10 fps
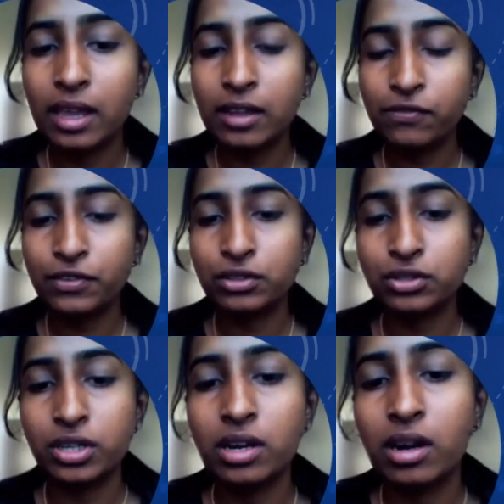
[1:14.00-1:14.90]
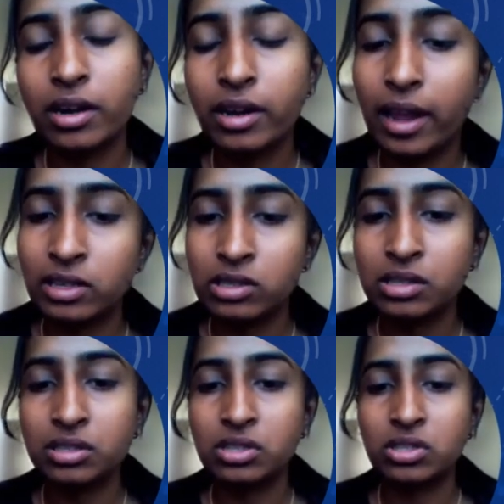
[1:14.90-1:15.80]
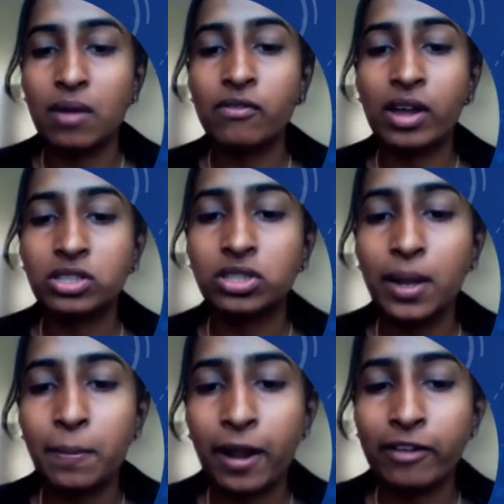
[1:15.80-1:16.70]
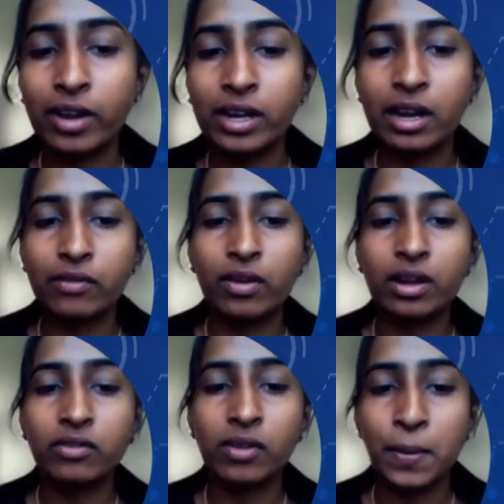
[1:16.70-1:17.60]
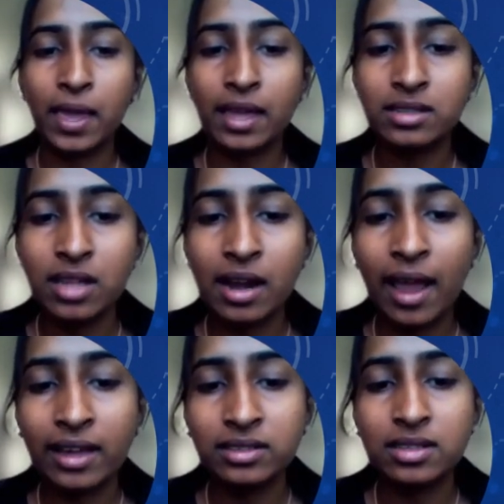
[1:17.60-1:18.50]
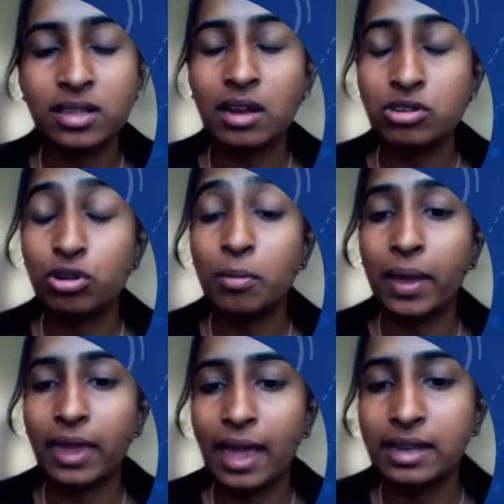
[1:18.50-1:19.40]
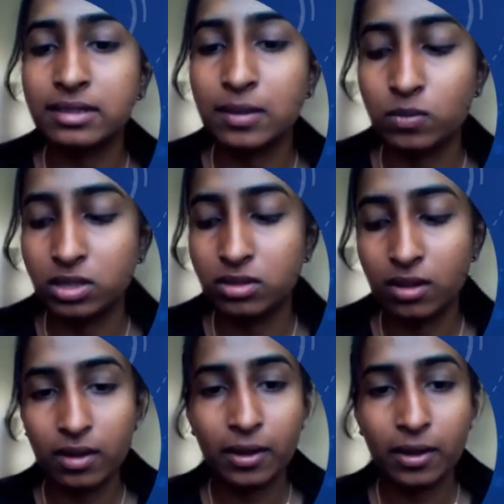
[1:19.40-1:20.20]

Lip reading: intrusion detection system, virtual private network, VPNs and access control mechanisms.